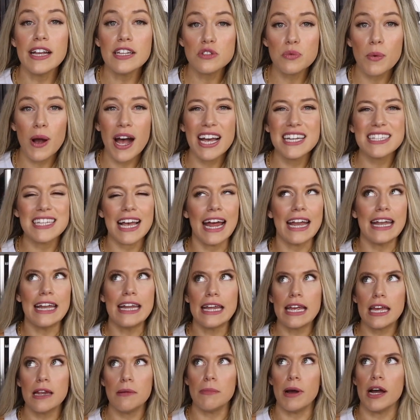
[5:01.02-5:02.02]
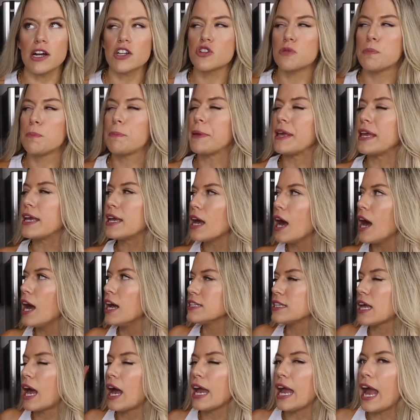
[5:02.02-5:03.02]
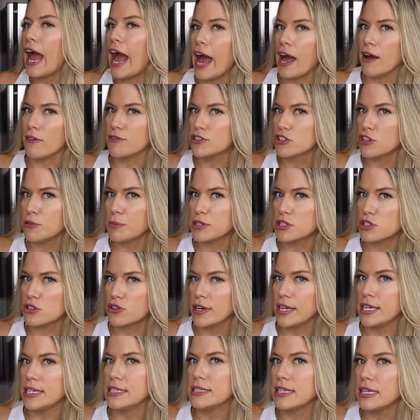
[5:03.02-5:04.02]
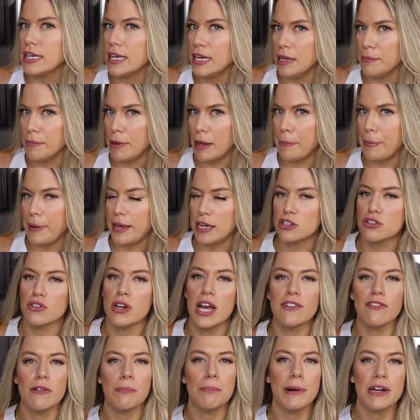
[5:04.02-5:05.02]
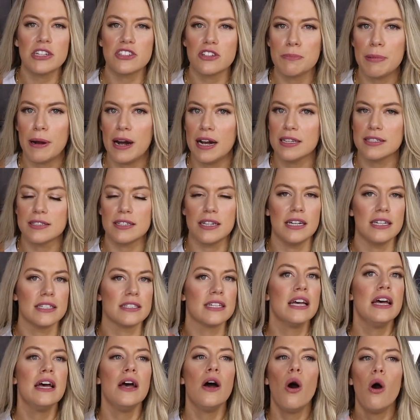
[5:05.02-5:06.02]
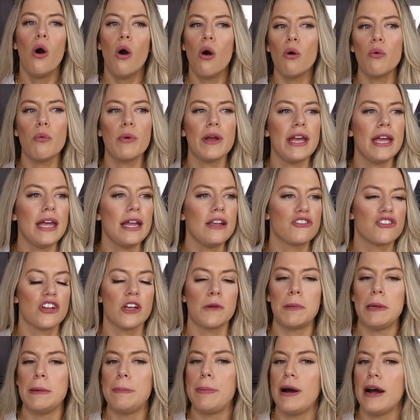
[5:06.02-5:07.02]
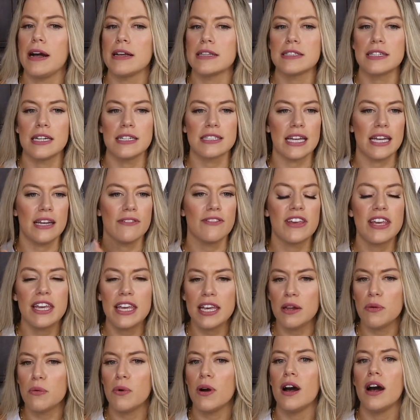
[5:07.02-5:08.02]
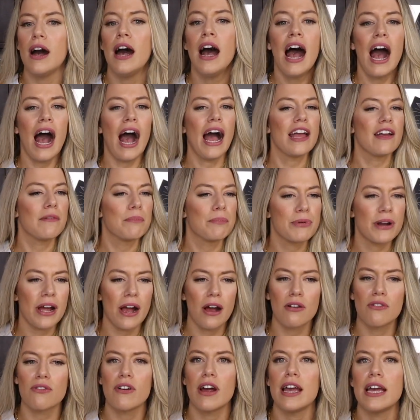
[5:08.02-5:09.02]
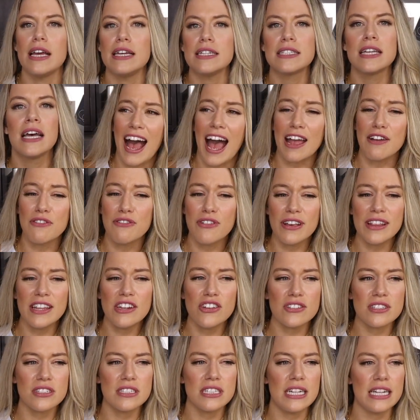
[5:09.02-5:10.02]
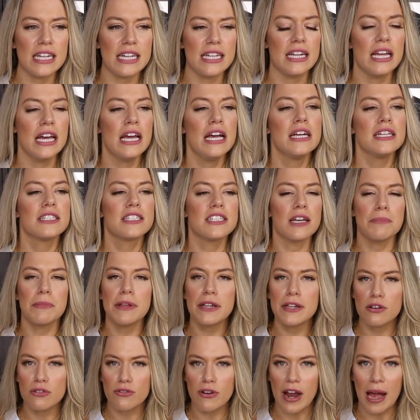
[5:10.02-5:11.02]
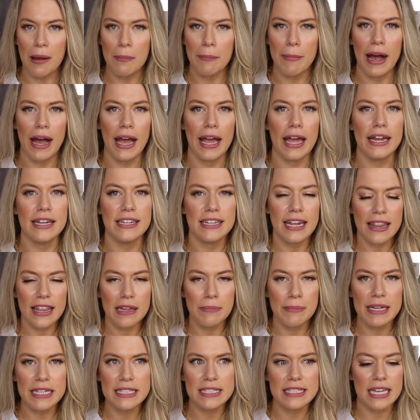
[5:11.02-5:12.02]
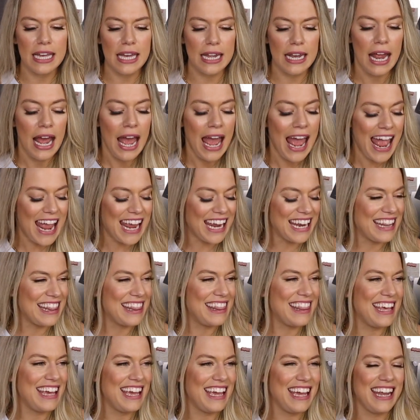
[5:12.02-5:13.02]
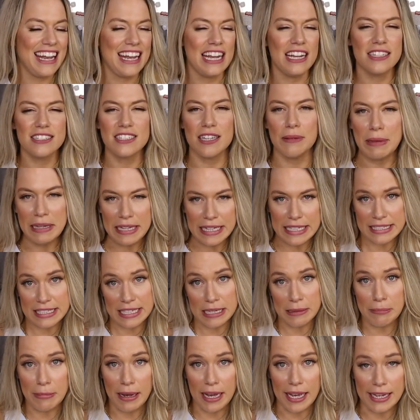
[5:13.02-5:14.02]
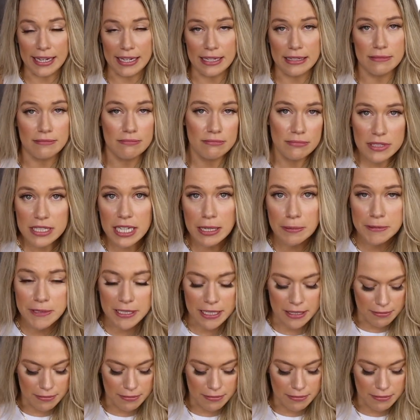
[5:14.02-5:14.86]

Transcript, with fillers: Grains-wise, I didn't get much because I have so much grains in my pantry. I have a bunch of pastas, whole wheat, chickpea pastas, I have quinoa, I have brown rice. I really just needed something to wrap my deli meats in and then something to dip my dips